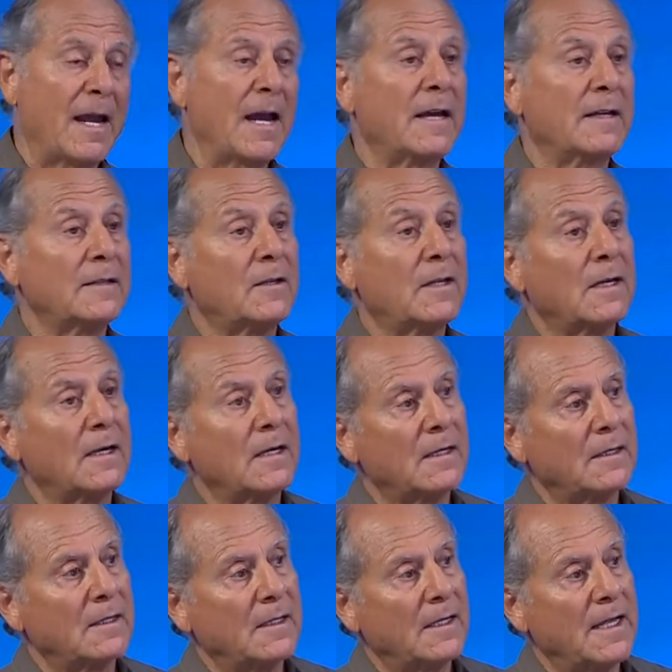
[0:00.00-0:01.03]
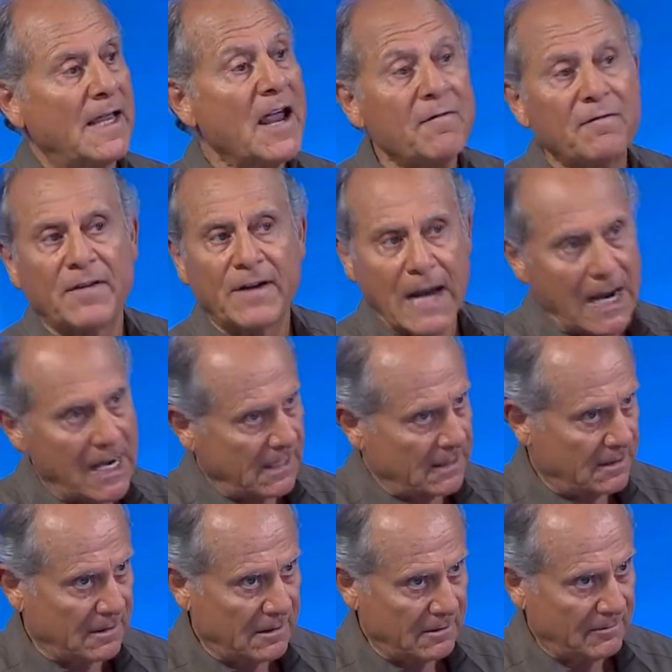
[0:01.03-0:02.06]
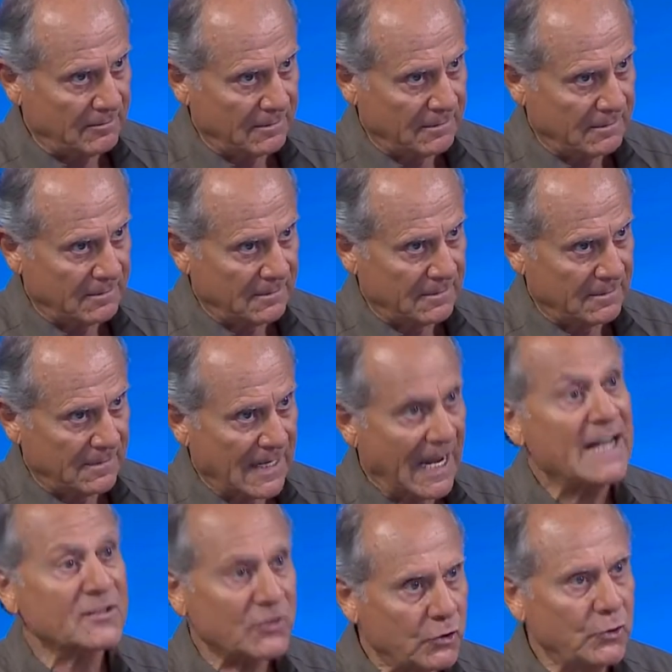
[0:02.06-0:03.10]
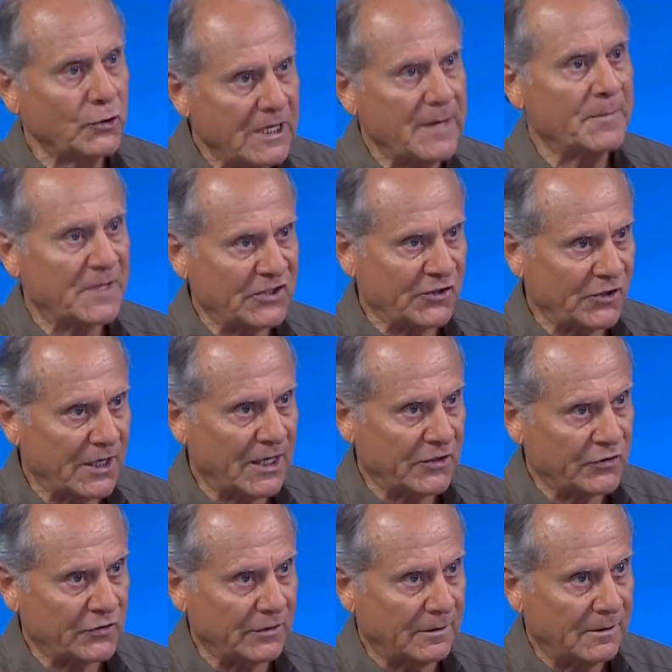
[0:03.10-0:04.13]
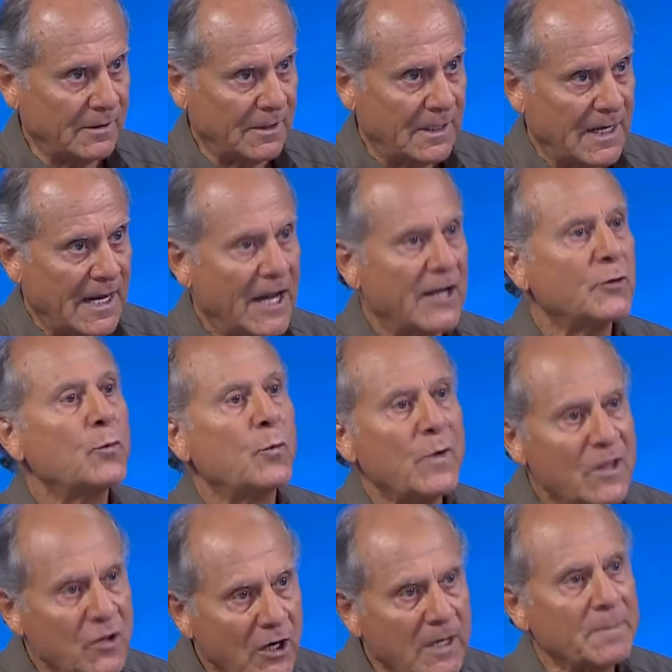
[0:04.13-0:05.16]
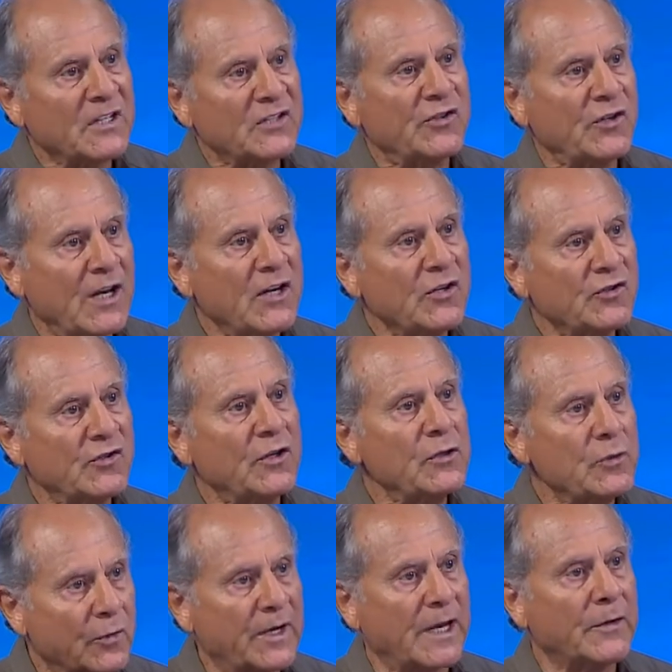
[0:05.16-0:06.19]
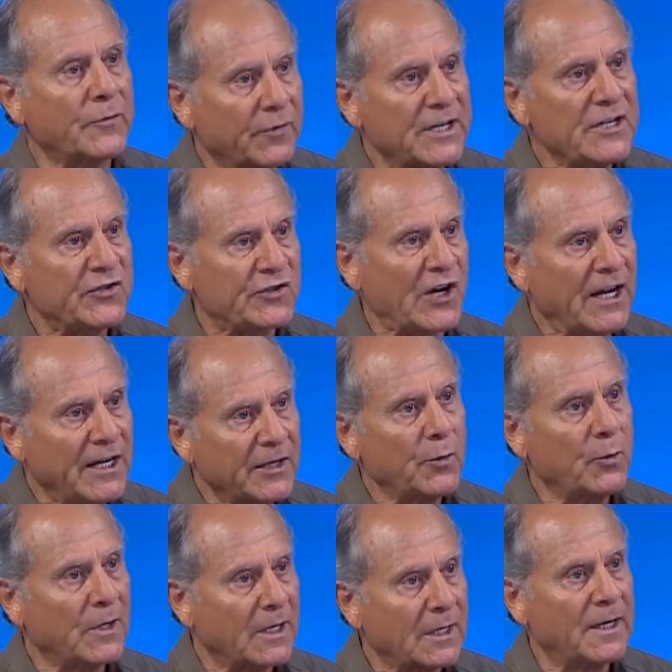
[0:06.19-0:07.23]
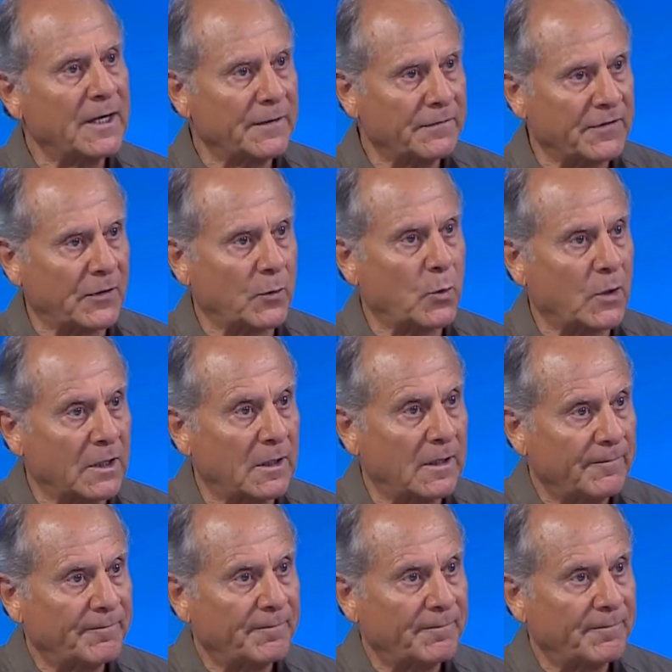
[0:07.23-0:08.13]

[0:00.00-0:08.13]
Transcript: And every actor has good imagination. And with the imagination, you can reach anywhere and everywhere.